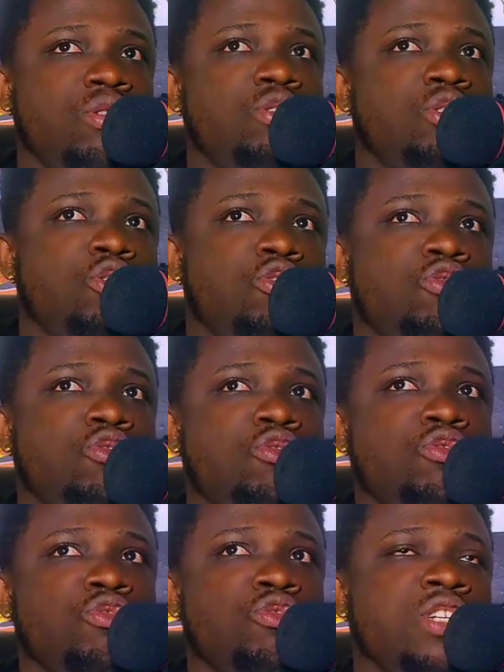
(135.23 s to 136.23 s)

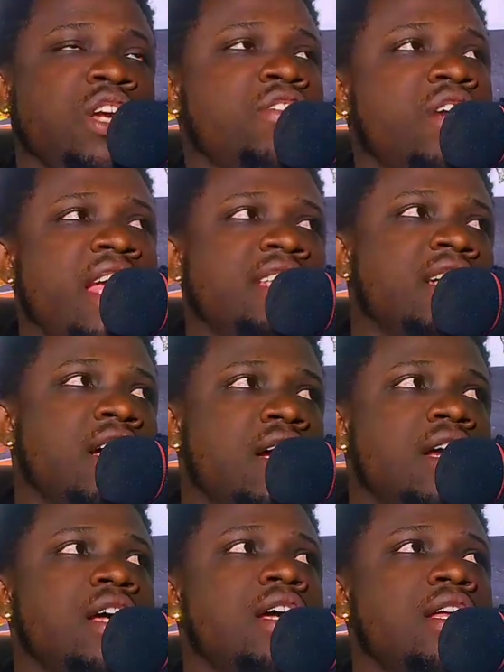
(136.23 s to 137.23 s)
the
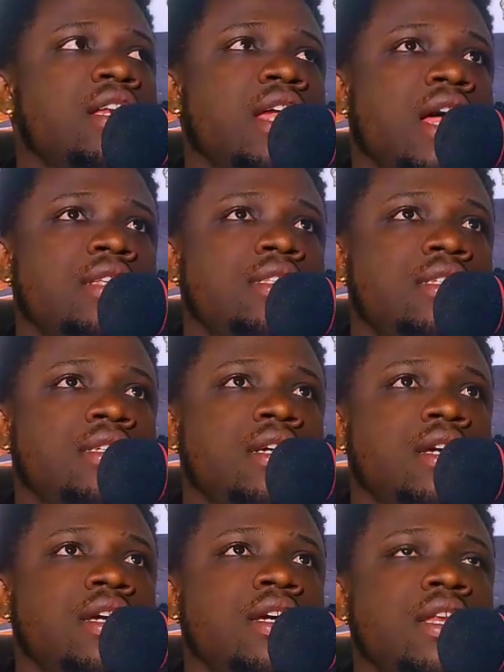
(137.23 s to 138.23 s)
creator that
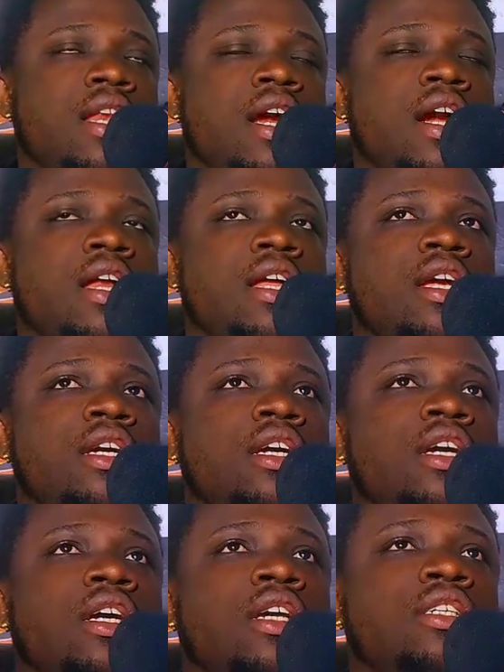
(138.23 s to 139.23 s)
like
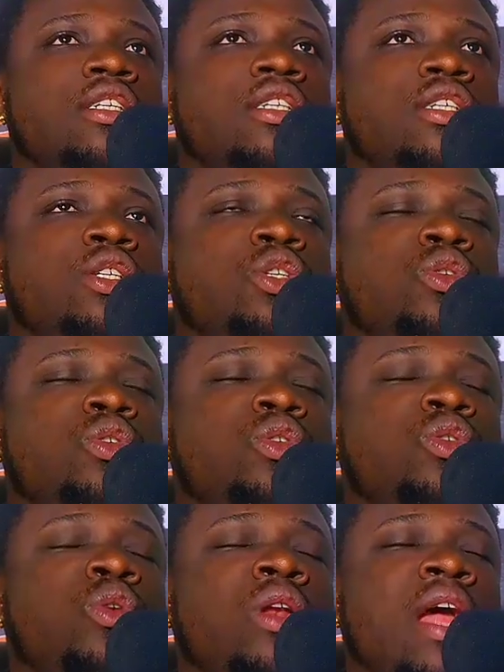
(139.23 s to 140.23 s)
you
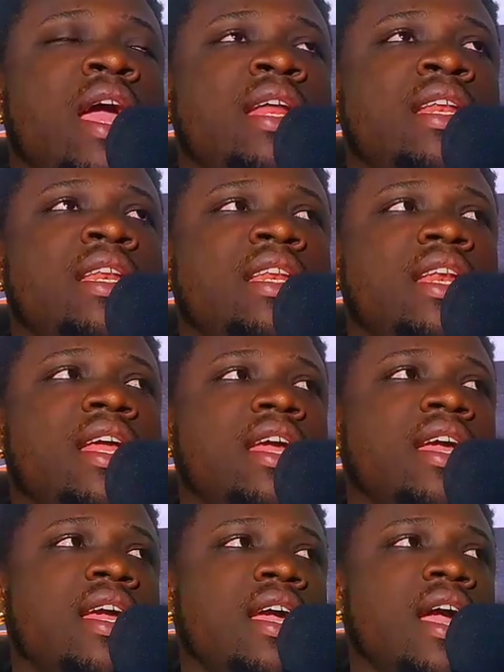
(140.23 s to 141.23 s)
like
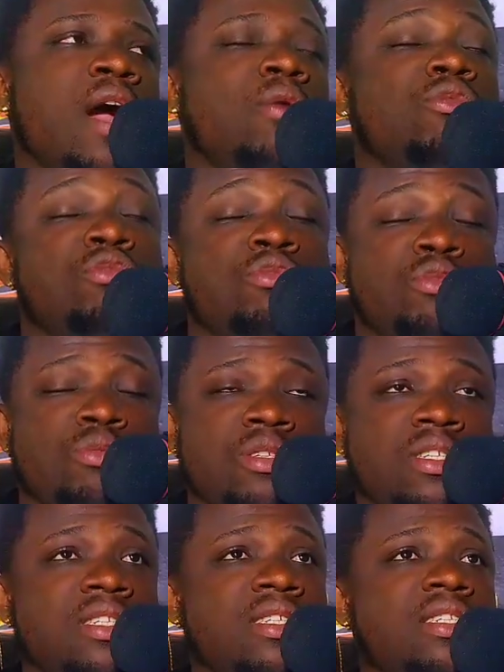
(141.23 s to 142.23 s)
I want you to
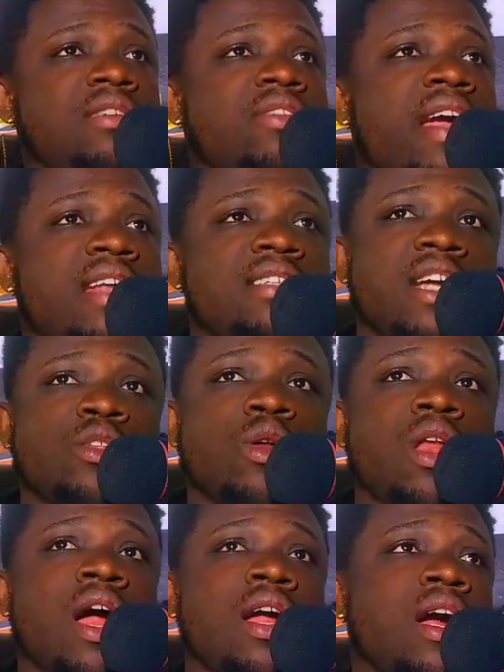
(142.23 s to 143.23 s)
create a
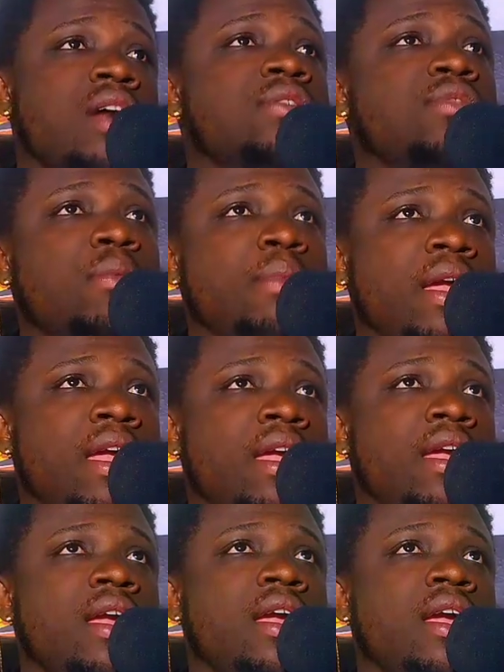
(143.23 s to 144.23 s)
dollar account for
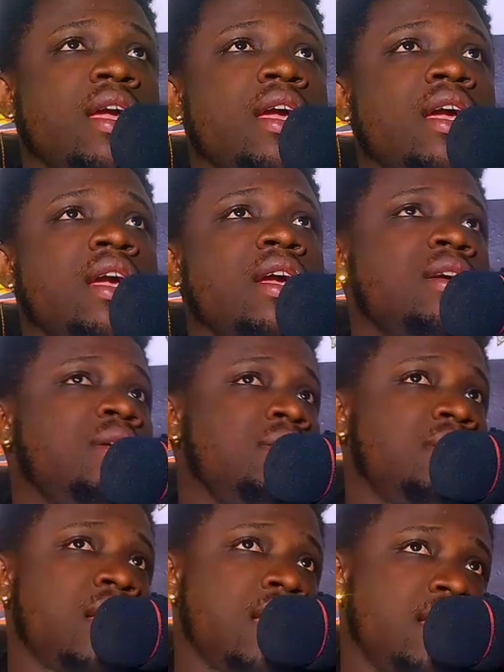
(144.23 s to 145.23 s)
me. You
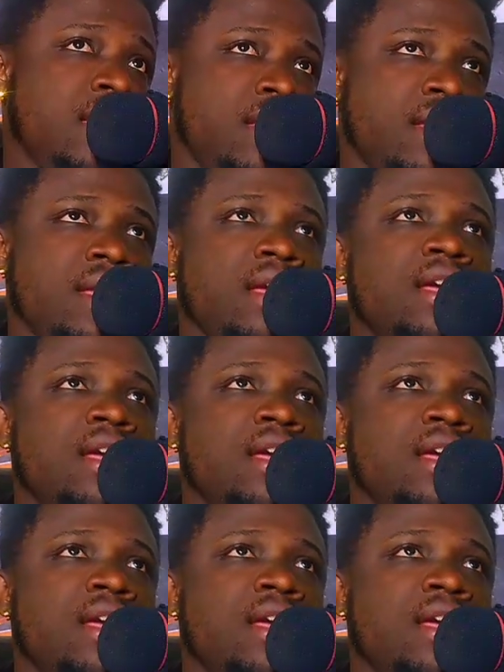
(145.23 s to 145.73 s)
say that then